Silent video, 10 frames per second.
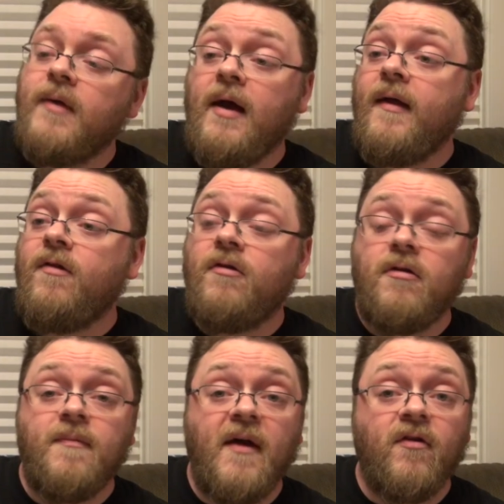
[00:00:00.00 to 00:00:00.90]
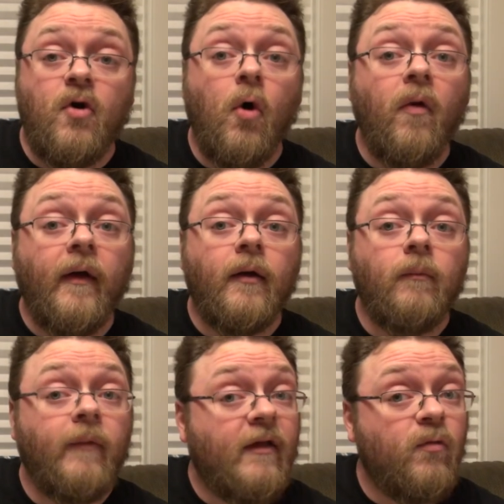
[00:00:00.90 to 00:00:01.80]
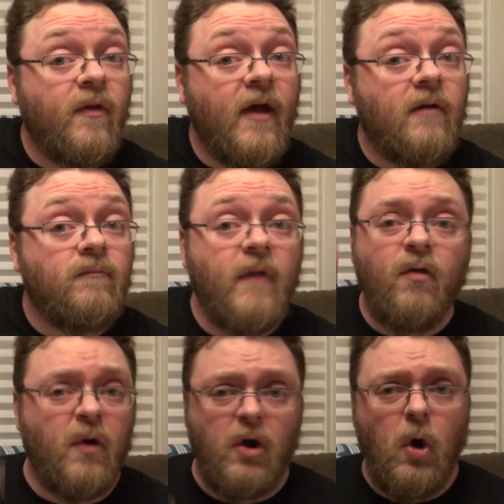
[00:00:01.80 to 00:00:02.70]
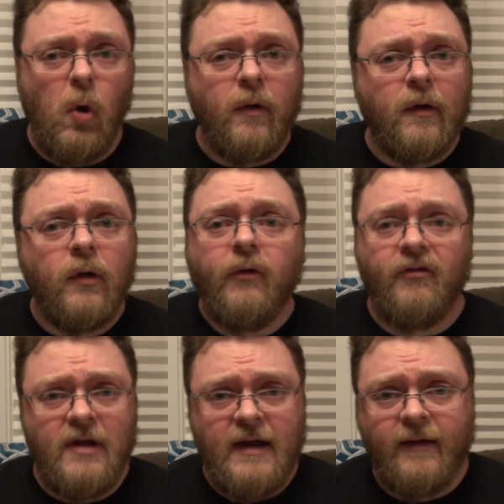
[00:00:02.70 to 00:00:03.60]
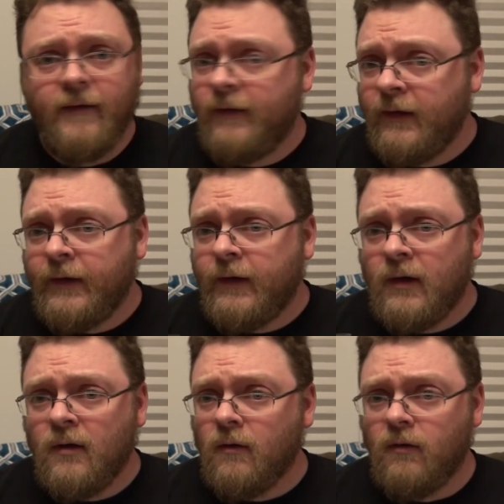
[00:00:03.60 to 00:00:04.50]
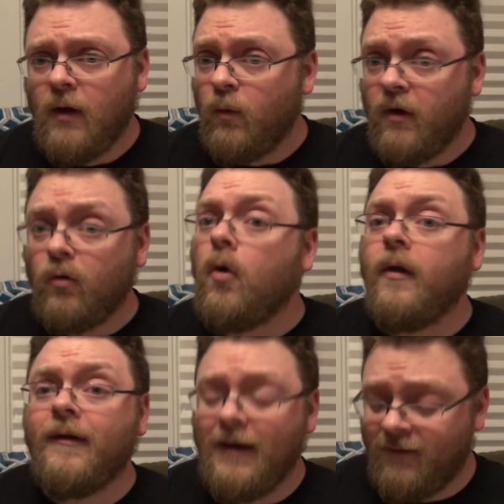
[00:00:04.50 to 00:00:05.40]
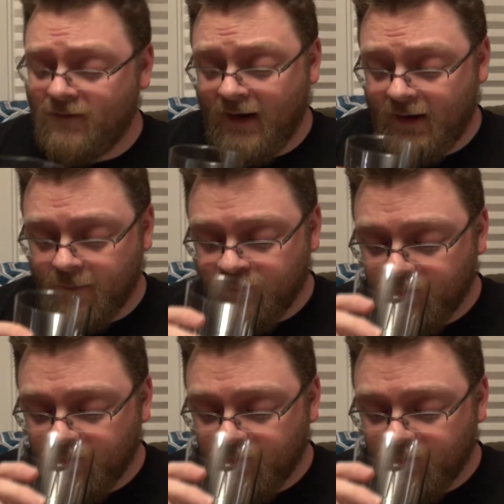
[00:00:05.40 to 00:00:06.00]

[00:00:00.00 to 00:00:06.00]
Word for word: Yeah, that's that's a cola. That's what that that's what a cola looks like. Is that what a cola tastes like?